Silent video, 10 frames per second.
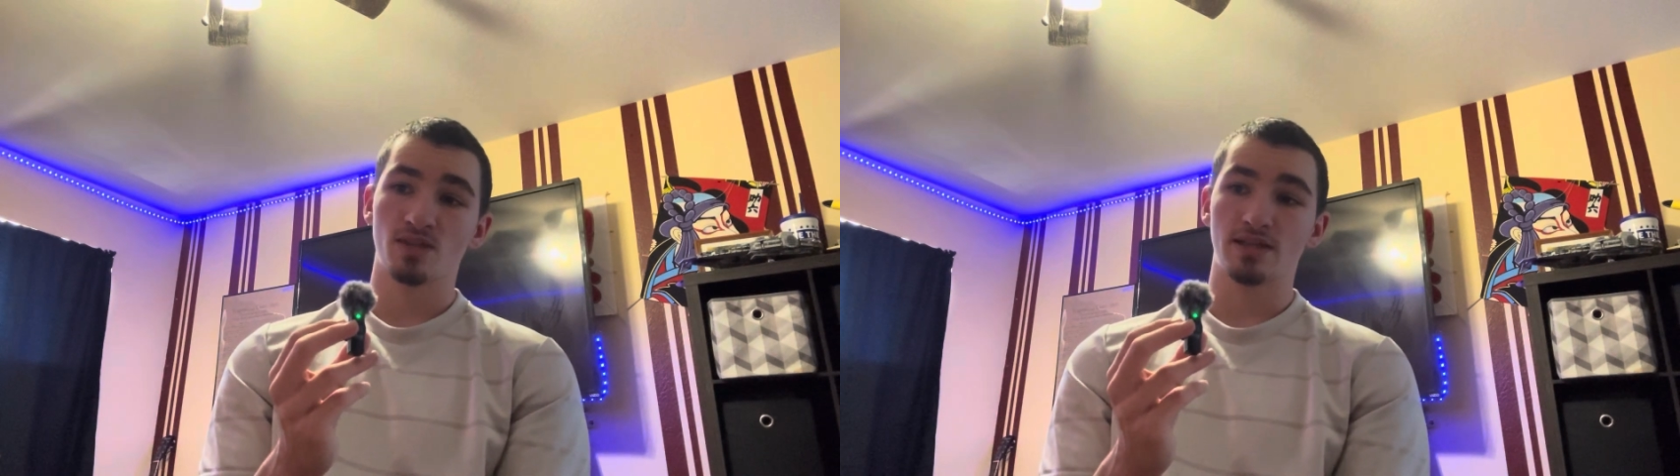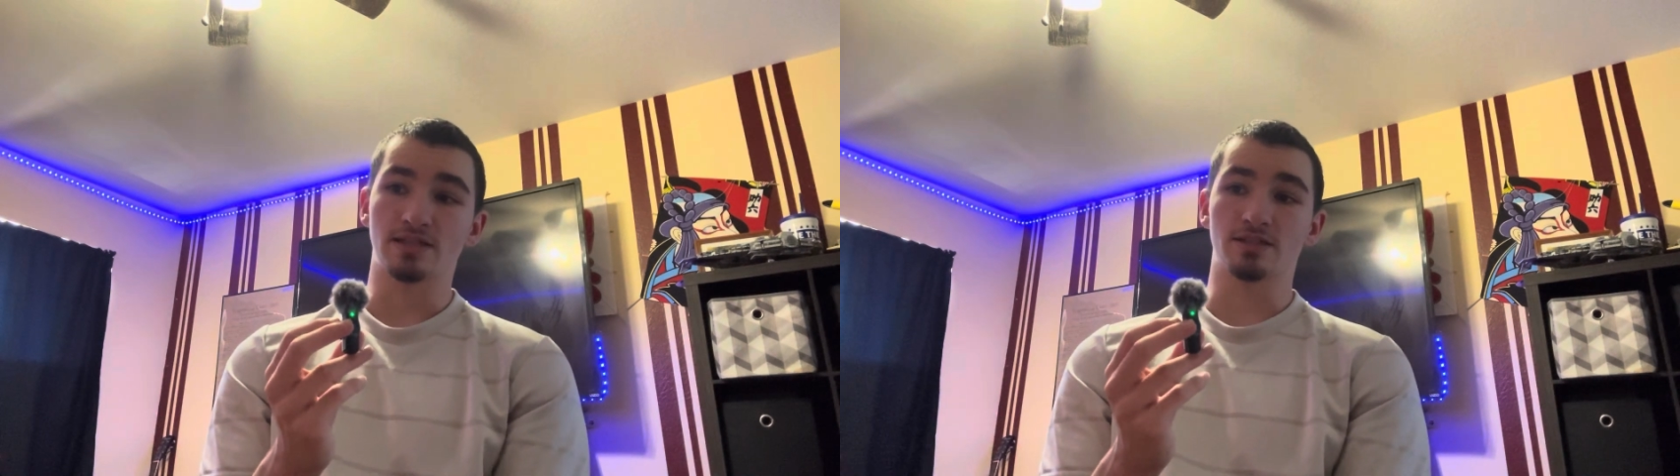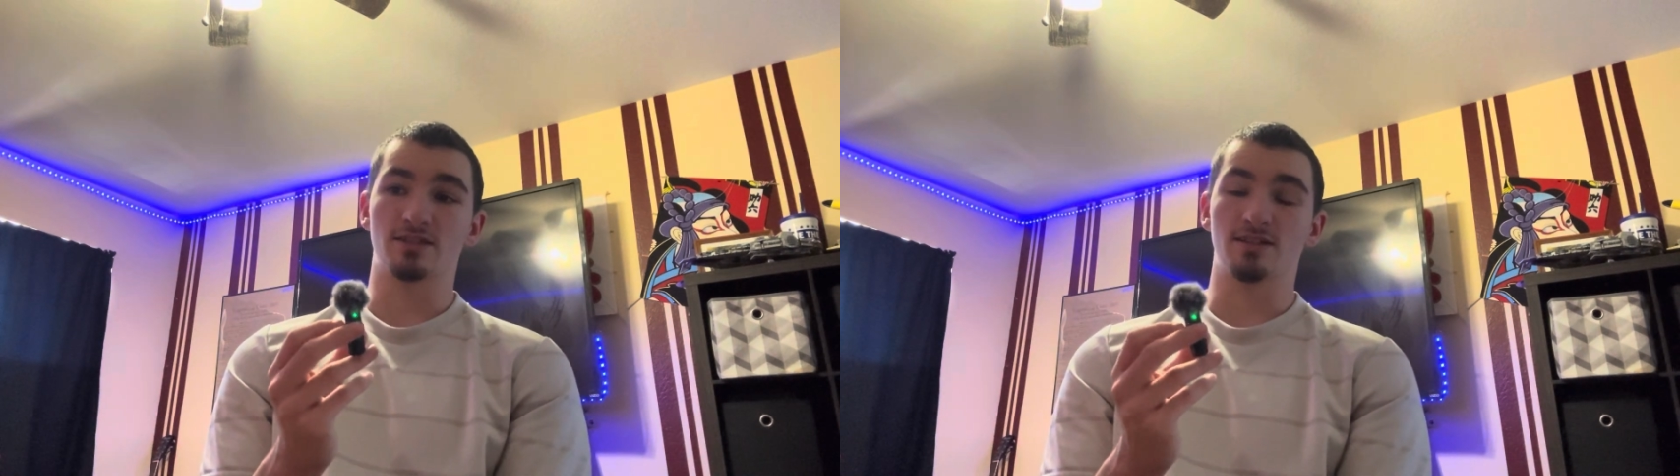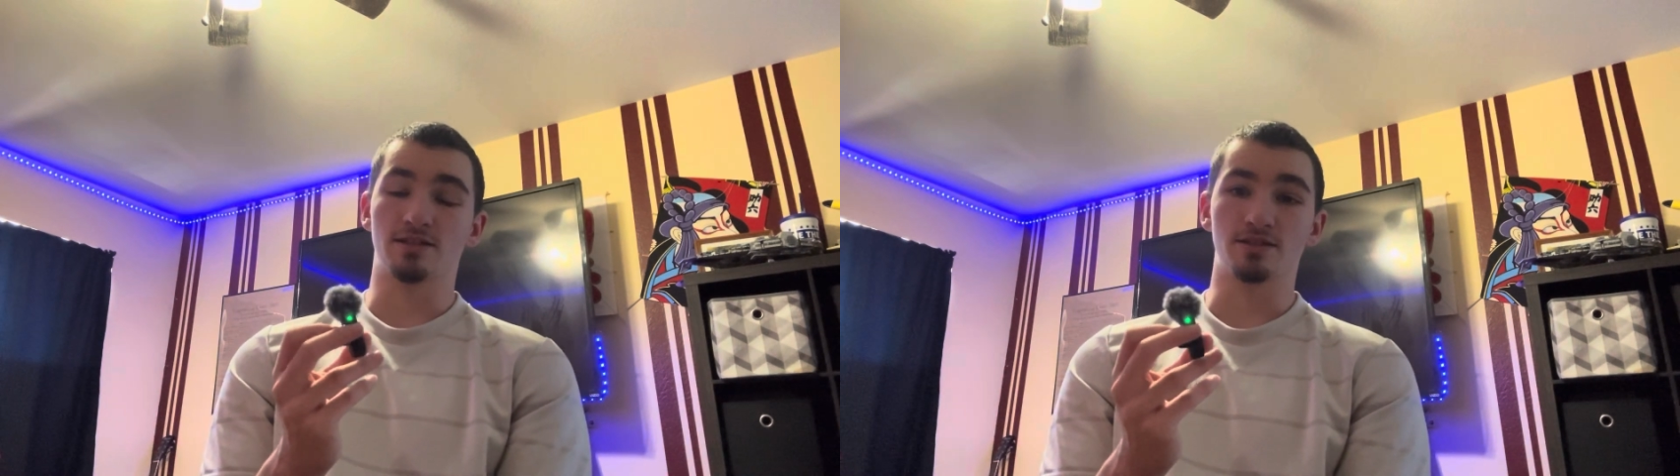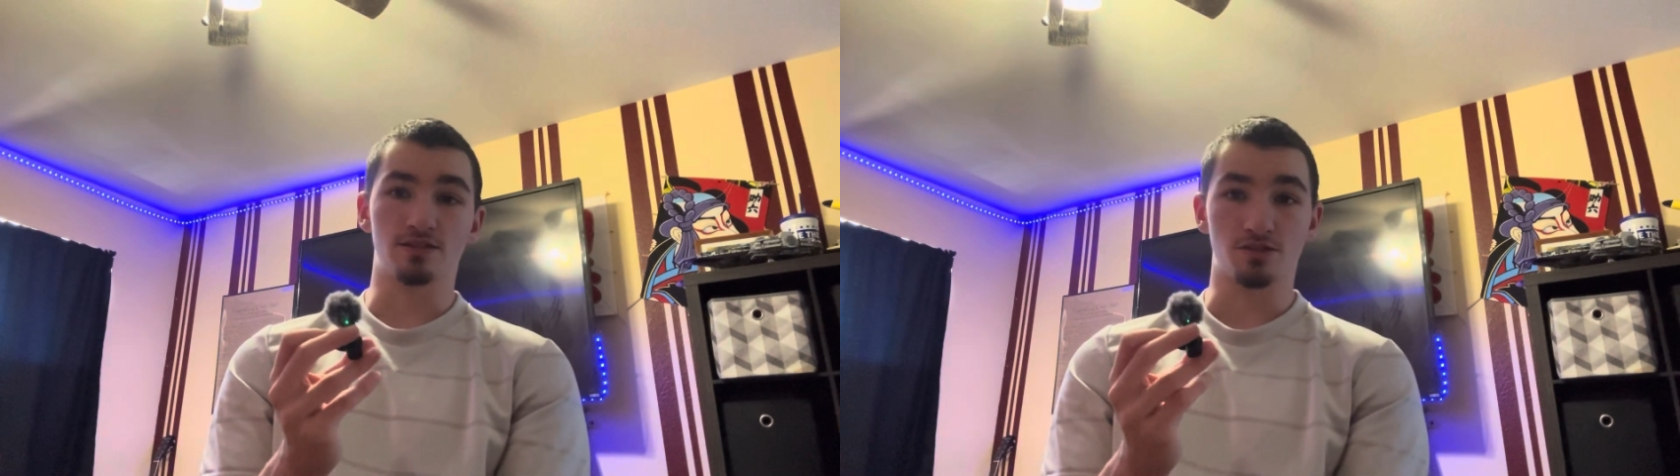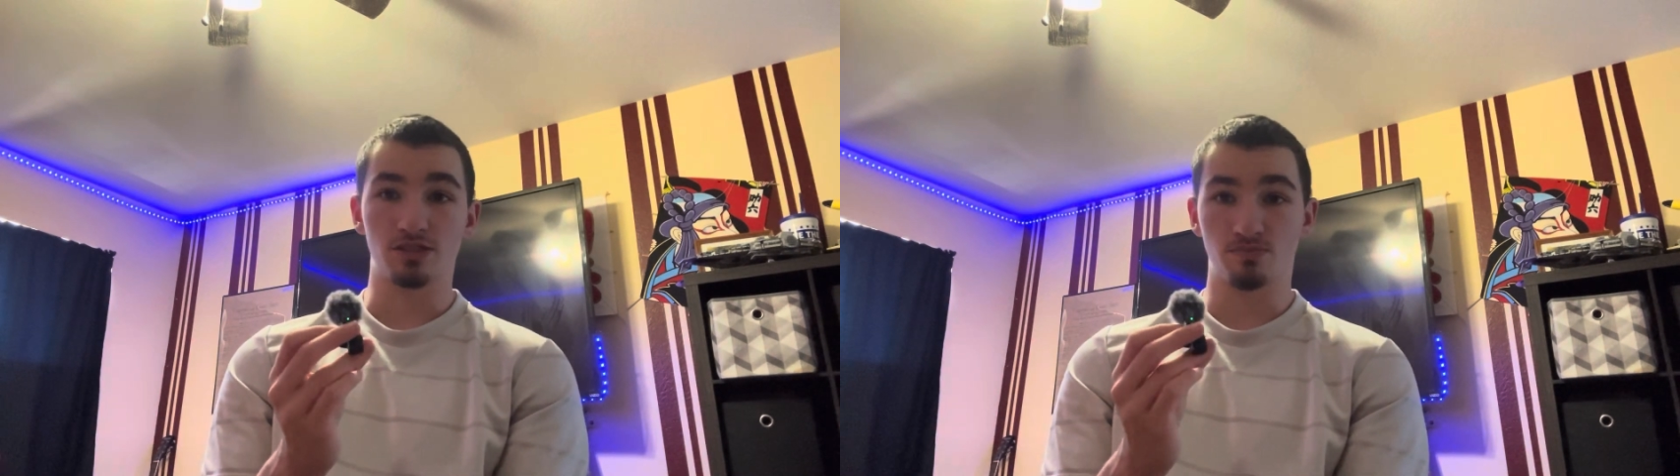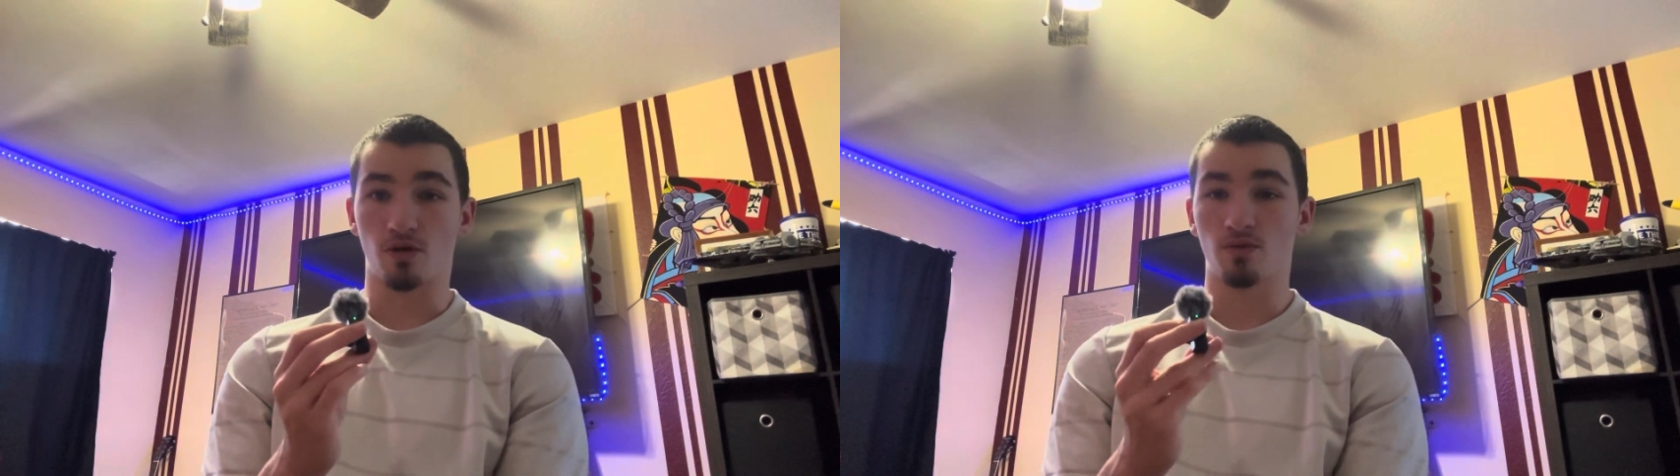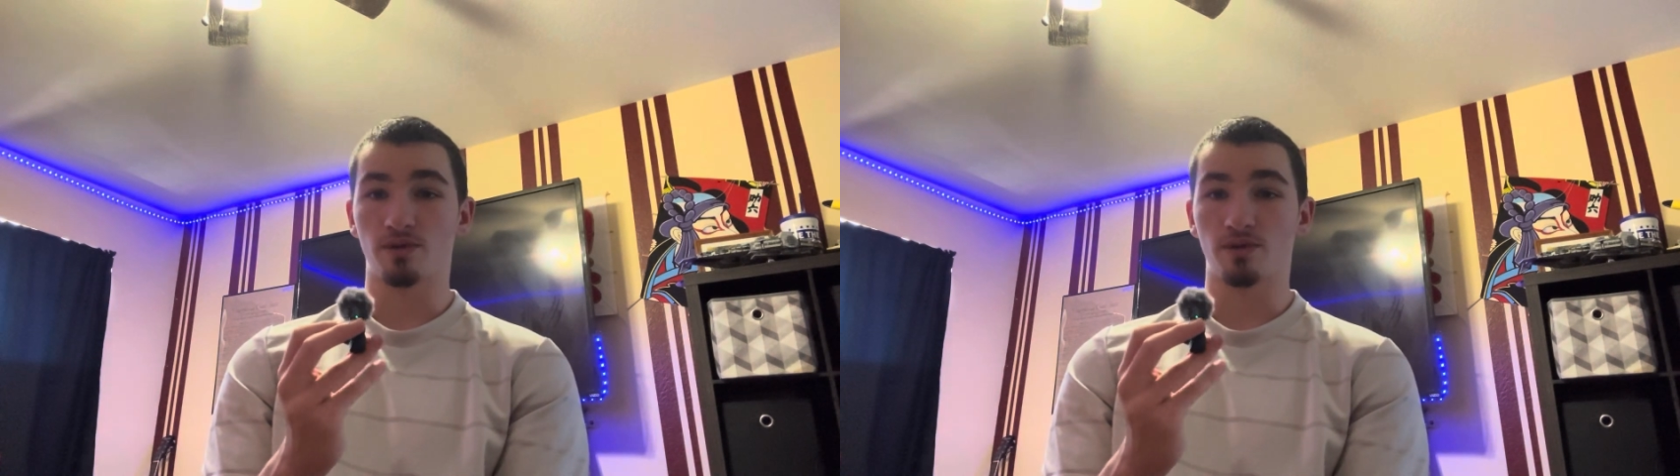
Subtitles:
It's a smart